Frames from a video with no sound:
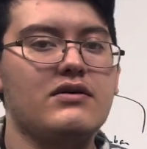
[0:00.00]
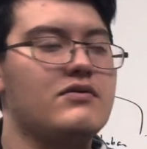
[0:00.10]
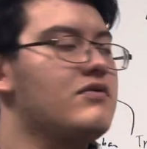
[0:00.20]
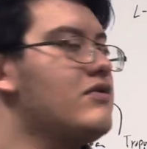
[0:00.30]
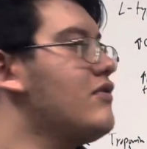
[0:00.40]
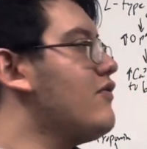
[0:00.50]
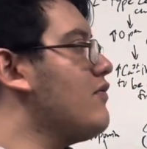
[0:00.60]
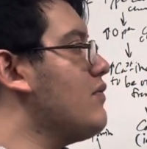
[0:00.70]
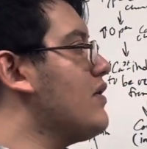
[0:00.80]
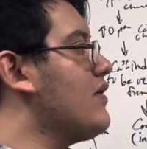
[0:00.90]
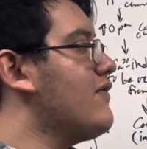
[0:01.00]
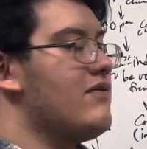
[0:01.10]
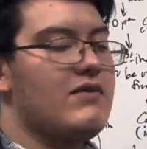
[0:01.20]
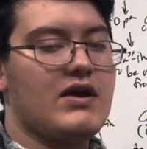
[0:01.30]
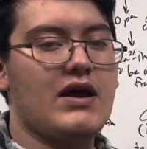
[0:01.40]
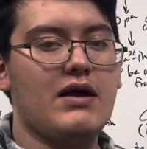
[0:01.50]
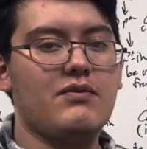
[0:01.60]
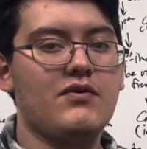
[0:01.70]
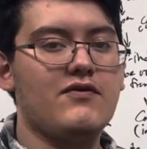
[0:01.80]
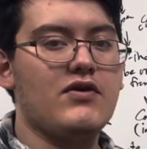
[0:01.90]
So for a brief recap,
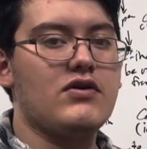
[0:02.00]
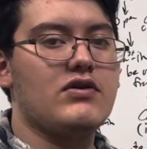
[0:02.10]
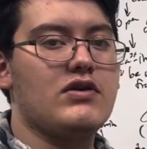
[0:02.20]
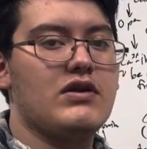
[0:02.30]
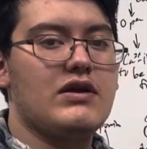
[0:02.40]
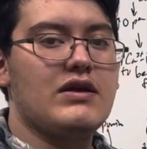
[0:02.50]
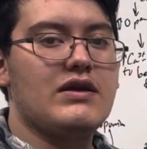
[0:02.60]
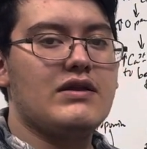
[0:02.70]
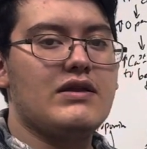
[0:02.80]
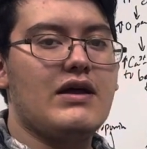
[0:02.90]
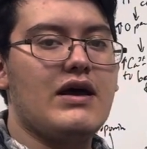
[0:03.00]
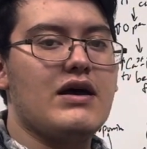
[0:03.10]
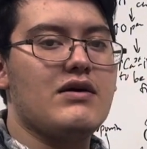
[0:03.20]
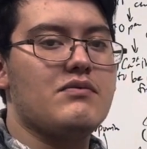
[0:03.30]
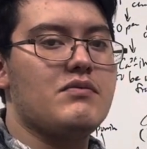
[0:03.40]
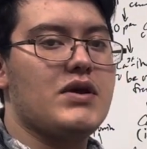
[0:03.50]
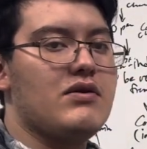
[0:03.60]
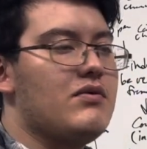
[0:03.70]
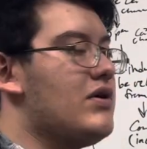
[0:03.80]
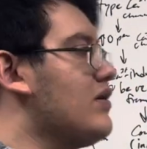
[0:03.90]
we've learned that beta
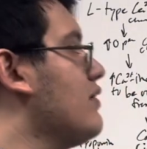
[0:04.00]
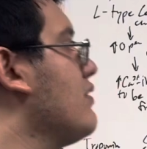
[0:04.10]
1